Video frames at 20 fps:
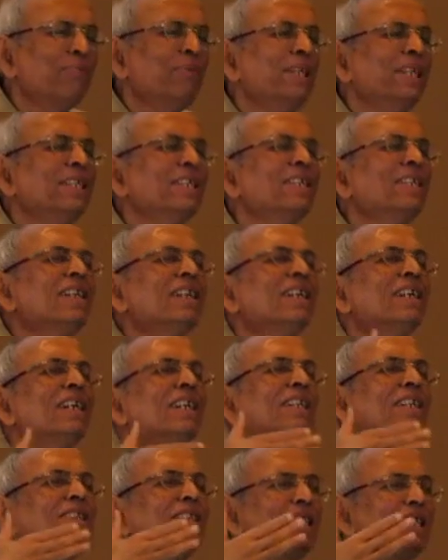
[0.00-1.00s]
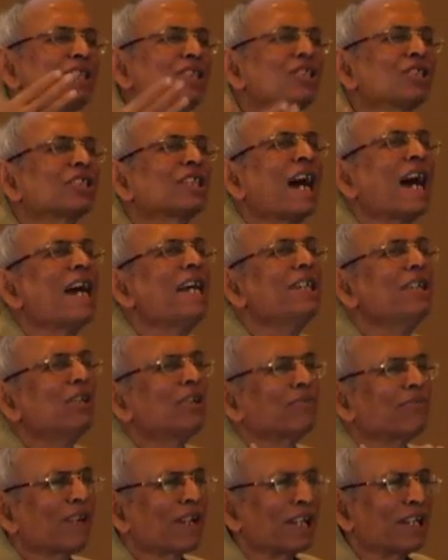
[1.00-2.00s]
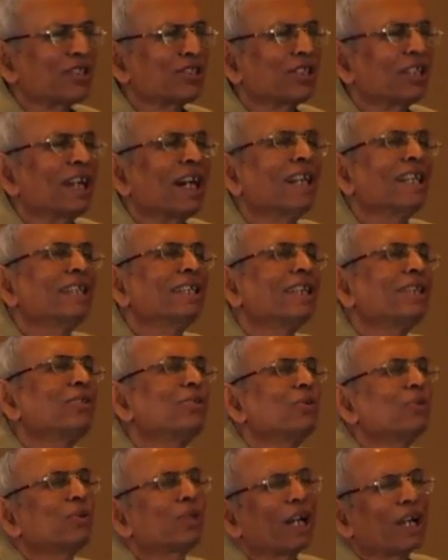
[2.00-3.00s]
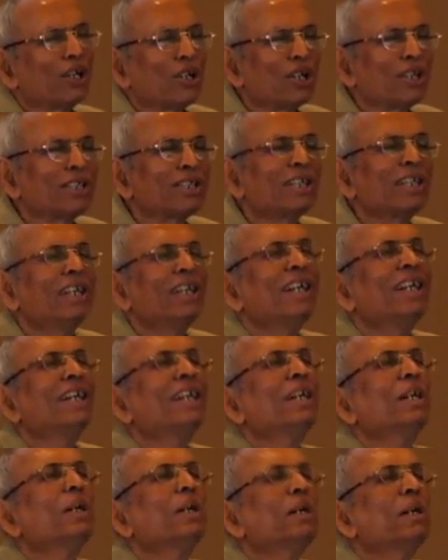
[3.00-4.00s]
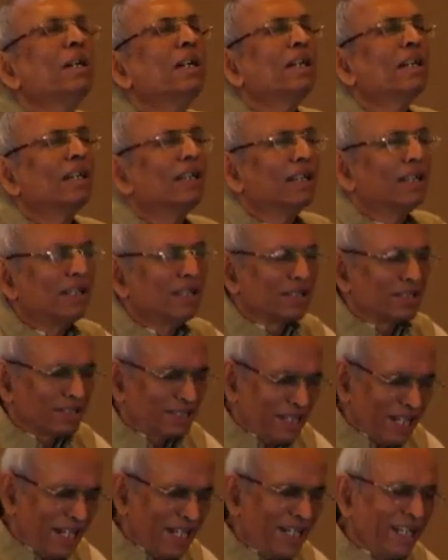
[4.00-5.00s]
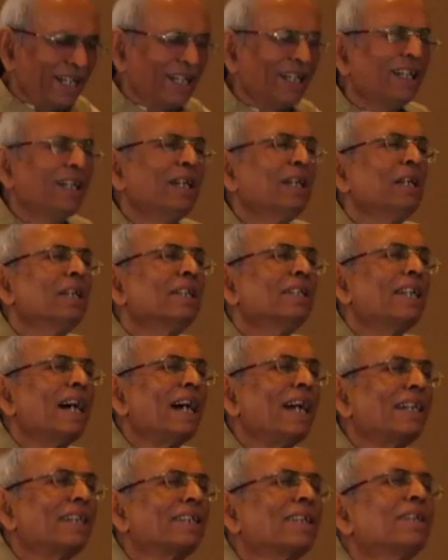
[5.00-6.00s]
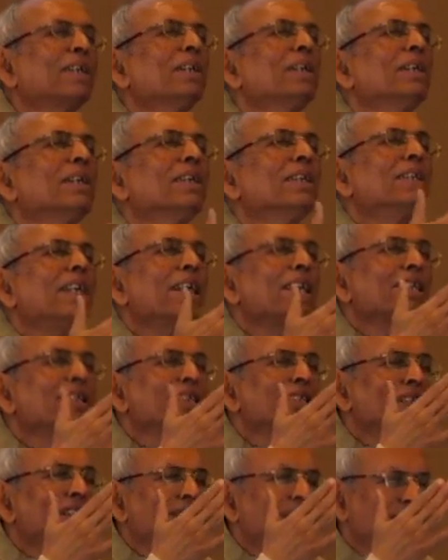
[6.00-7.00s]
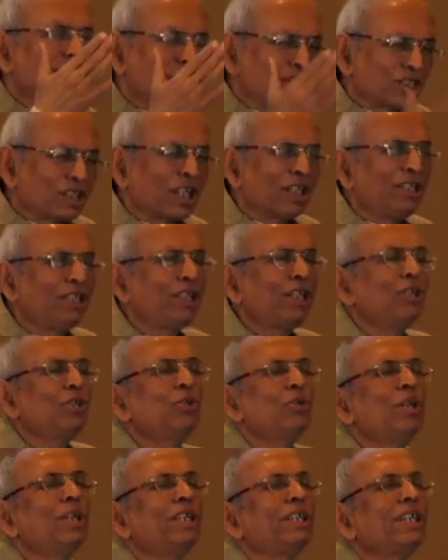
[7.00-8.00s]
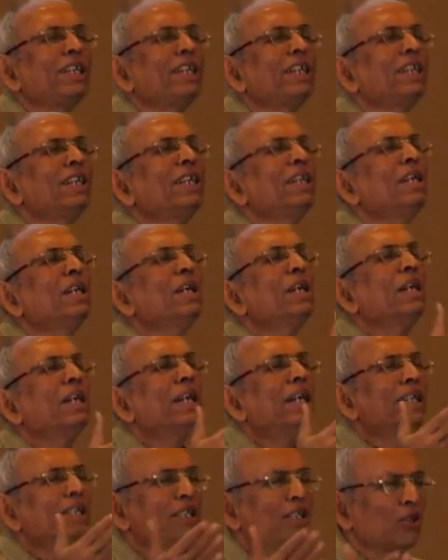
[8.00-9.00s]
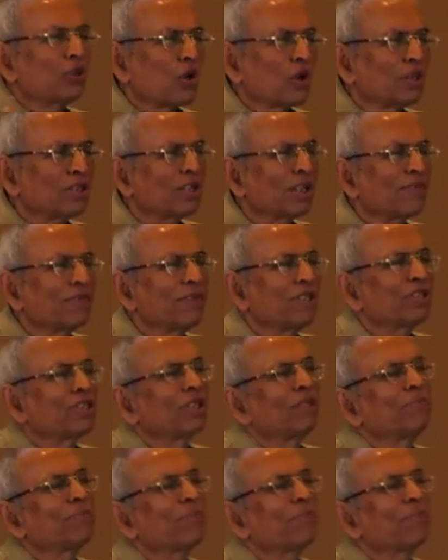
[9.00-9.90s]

been this kind of a rationale, that you cannot say that there is a discontinuity in the conservation